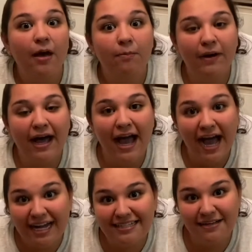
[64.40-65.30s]
but
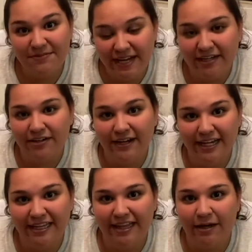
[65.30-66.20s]
as I'm
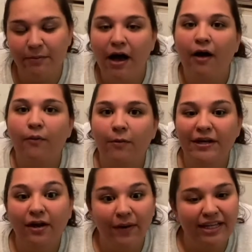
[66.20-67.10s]
decorating them, we'll be
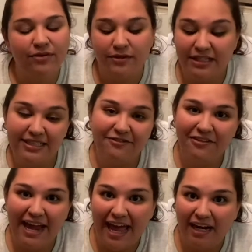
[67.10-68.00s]
going through the
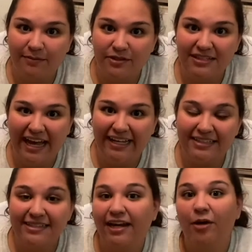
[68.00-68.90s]
different animal signs
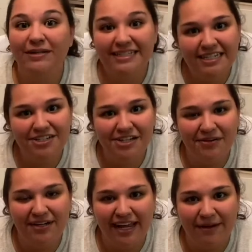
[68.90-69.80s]
that I'll be teaching you
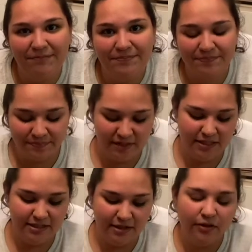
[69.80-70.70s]
today.
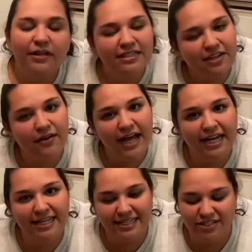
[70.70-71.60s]
So let's go ahead
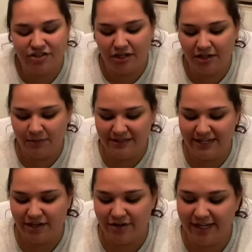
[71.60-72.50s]
and get started with
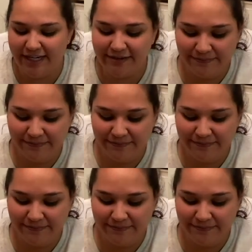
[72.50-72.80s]
decorating.